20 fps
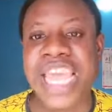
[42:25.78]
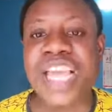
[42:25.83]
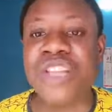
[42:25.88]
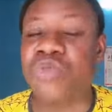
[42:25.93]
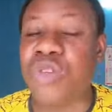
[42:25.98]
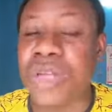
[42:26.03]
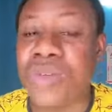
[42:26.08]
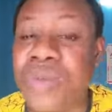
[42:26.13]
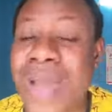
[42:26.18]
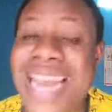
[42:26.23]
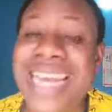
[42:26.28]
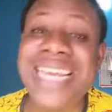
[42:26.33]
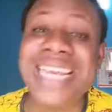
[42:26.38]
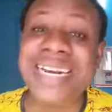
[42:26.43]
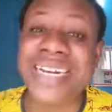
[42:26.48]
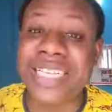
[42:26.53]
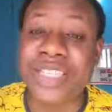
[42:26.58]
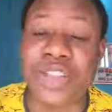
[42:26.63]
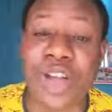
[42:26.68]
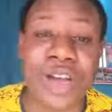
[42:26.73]
It was when
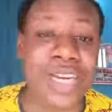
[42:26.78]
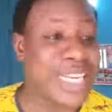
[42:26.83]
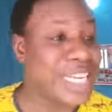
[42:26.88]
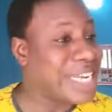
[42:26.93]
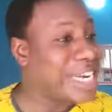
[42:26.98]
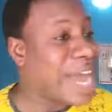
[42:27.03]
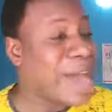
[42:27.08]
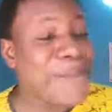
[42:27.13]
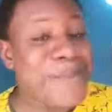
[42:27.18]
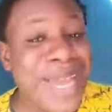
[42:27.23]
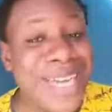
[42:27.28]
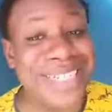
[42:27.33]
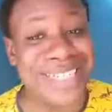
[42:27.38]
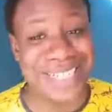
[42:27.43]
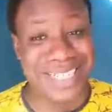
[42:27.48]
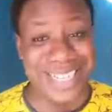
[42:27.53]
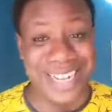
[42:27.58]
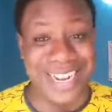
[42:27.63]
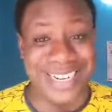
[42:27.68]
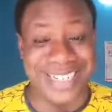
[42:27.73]
he returned, he now met
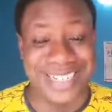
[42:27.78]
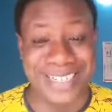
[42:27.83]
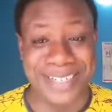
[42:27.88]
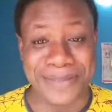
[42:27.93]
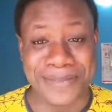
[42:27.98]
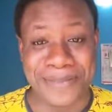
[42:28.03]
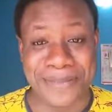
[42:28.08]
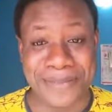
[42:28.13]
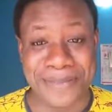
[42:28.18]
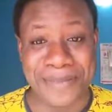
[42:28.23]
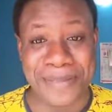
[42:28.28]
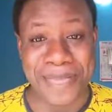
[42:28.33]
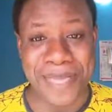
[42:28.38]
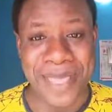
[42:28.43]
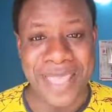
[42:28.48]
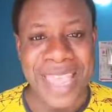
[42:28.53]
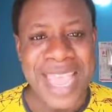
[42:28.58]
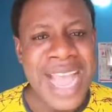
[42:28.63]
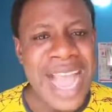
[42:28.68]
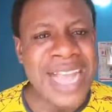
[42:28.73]
this lady.
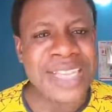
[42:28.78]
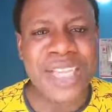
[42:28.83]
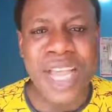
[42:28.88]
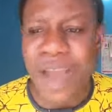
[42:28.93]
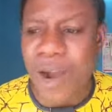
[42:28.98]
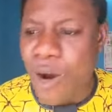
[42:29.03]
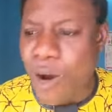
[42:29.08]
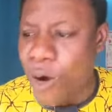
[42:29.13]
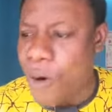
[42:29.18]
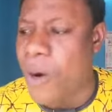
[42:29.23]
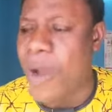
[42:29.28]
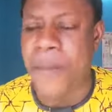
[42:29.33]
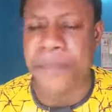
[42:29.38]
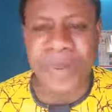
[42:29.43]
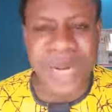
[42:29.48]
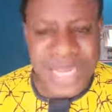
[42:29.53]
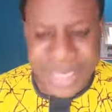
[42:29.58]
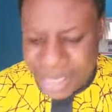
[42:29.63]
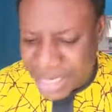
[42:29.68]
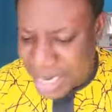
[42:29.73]
I said, oh,
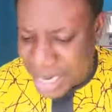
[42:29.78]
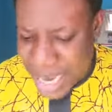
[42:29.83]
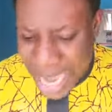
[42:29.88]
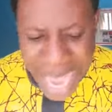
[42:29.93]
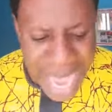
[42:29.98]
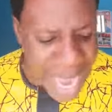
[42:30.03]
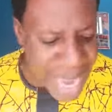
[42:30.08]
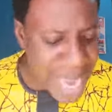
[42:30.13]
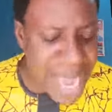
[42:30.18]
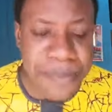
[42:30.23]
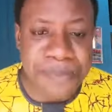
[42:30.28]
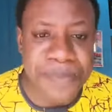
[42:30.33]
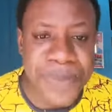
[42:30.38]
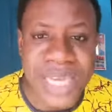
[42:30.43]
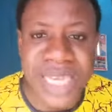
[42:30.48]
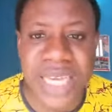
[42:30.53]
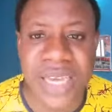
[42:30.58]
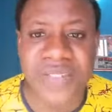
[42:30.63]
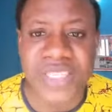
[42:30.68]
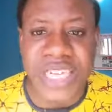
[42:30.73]
please, help
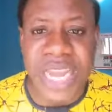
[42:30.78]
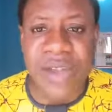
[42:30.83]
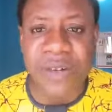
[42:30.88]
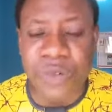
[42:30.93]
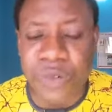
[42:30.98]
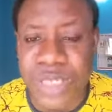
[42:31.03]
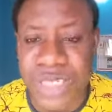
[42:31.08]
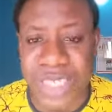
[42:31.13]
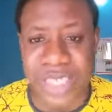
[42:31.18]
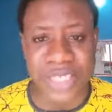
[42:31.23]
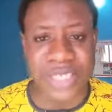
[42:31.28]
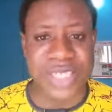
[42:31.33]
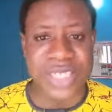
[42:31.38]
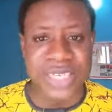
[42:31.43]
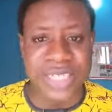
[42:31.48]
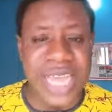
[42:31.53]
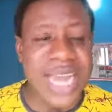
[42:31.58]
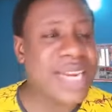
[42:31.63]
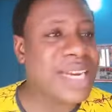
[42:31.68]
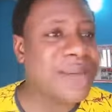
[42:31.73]
me give Shegun this.
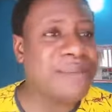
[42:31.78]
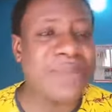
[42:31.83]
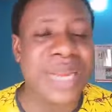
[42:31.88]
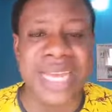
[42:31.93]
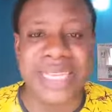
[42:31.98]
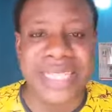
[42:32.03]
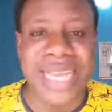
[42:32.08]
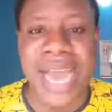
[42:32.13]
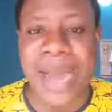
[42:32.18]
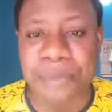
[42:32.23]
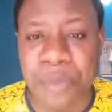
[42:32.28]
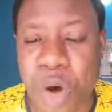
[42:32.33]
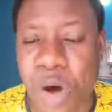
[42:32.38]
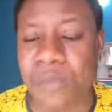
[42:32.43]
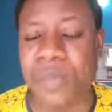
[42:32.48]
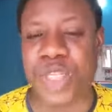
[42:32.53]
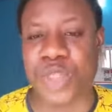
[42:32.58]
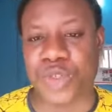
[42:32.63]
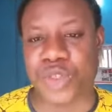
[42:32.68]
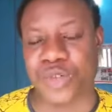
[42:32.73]
Tell him that I'm
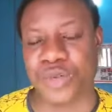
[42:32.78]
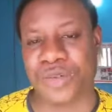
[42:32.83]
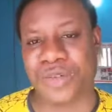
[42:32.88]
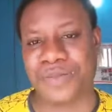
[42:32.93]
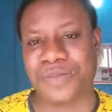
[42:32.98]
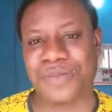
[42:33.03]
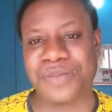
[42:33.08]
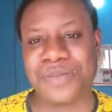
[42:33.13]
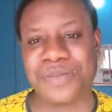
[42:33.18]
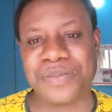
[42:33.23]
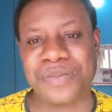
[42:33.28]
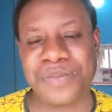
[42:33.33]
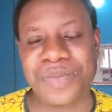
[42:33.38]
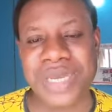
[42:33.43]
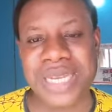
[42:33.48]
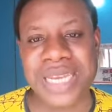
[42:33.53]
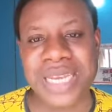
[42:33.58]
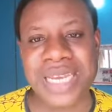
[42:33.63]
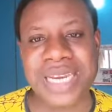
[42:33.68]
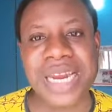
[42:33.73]
coming soon.
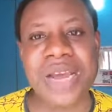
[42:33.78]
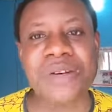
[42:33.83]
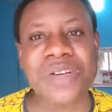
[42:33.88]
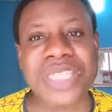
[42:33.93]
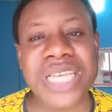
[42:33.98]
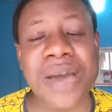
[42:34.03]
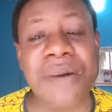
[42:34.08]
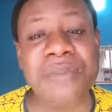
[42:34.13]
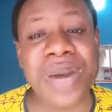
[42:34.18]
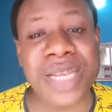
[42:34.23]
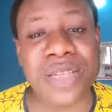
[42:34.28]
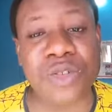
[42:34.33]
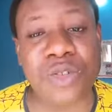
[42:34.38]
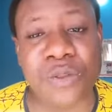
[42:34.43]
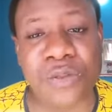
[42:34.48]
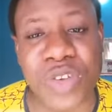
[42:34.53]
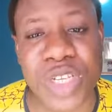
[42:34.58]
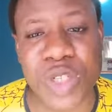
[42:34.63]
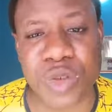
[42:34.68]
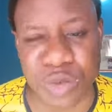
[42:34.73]
That was how my
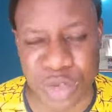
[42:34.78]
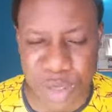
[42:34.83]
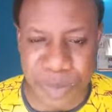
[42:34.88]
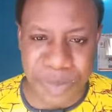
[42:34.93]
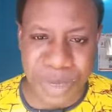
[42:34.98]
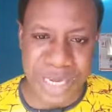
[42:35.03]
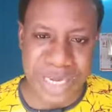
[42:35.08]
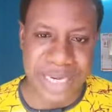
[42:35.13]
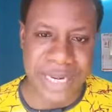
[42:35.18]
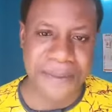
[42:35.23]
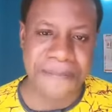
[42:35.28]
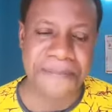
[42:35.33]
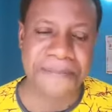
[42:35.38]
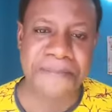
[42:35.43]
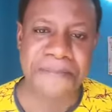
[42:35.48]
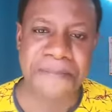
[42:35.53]
school fees was paid.